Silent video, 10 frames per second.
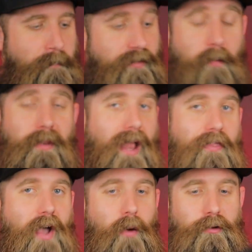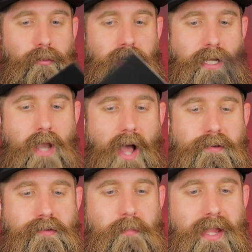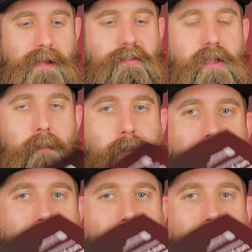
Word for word: Something that I thought was really nice is their